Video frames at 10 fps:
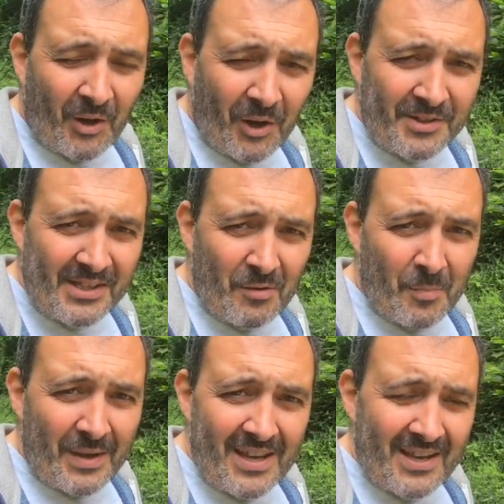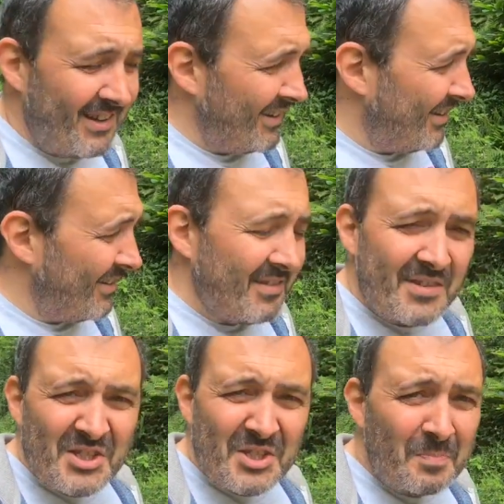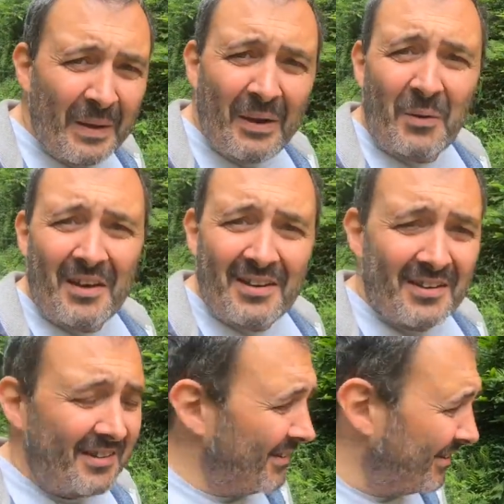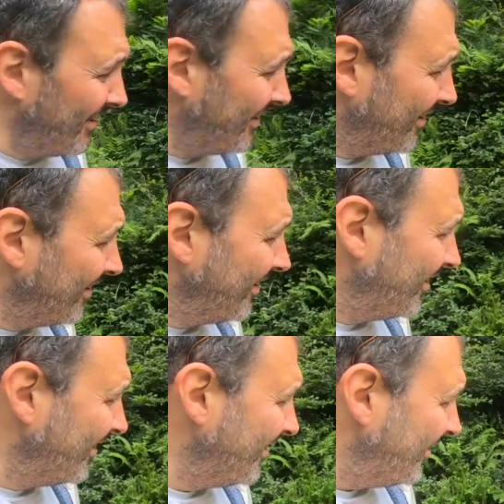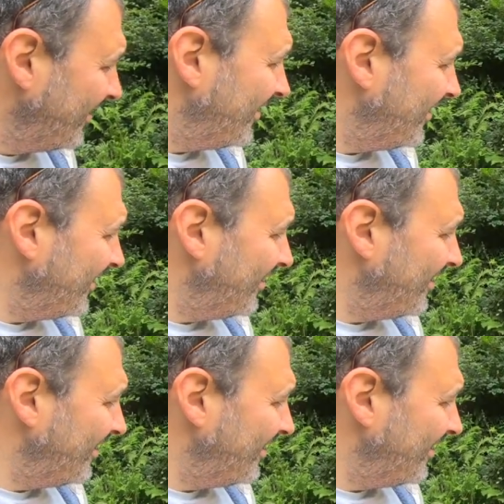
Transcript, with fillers: How to save a bee? Spit on it? No, with glucose sweets.